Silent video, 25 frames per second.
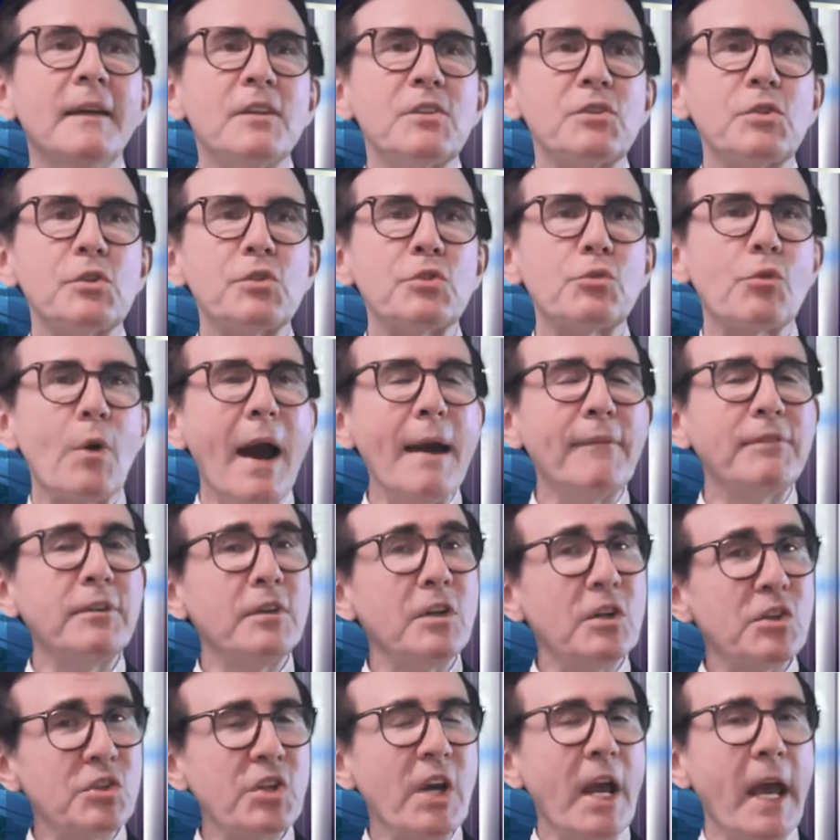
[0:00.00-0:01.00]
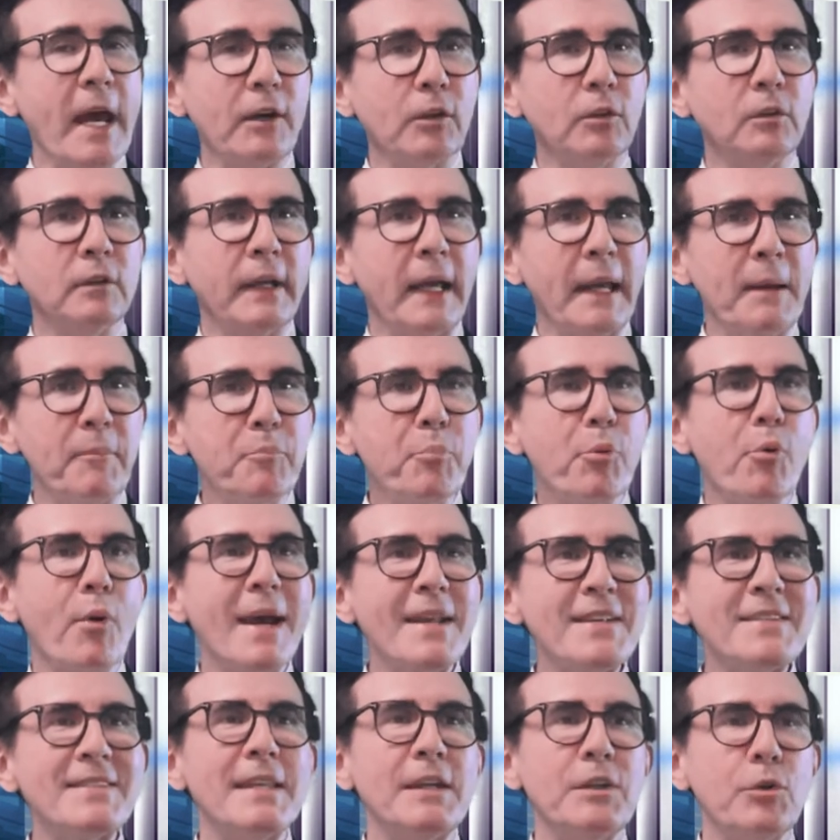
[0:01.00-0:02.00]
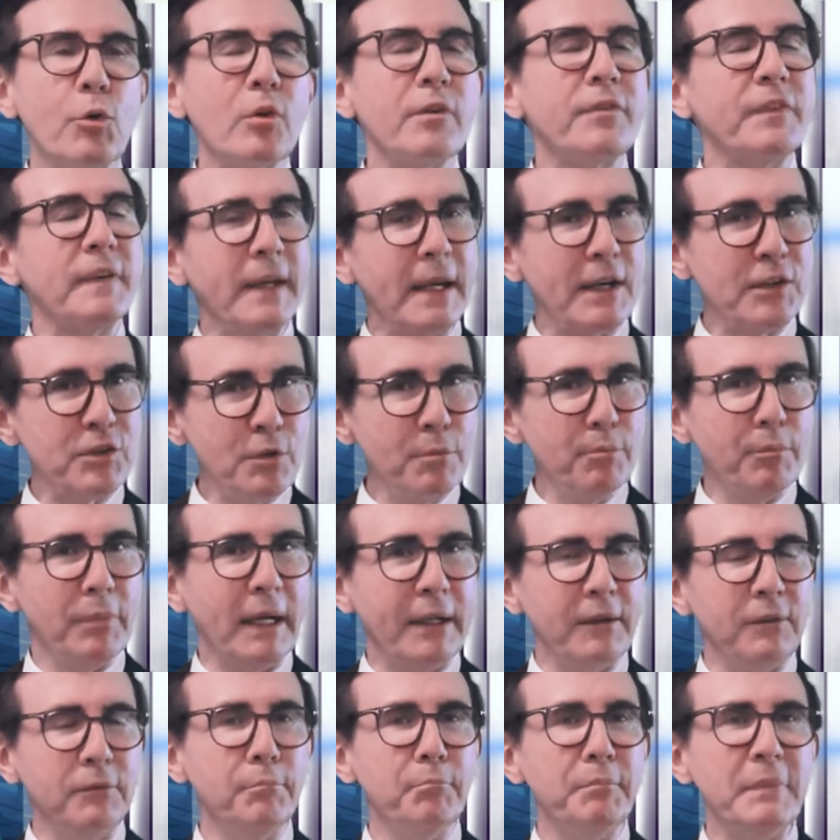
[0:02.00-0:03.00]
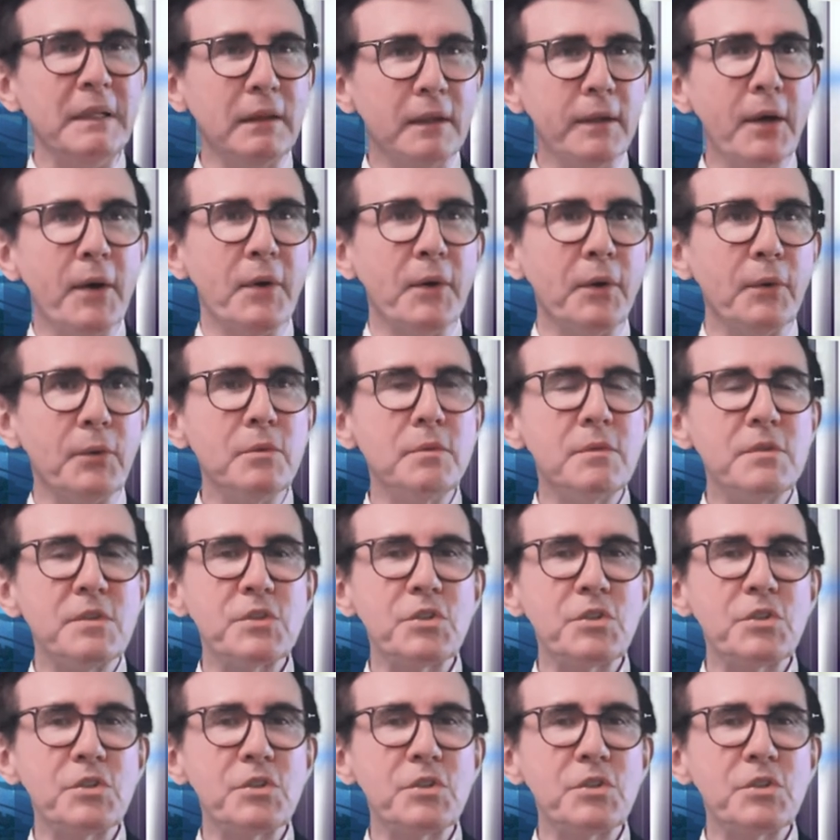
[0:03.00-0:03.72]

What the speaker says: subscribe to the channel and press the notification button below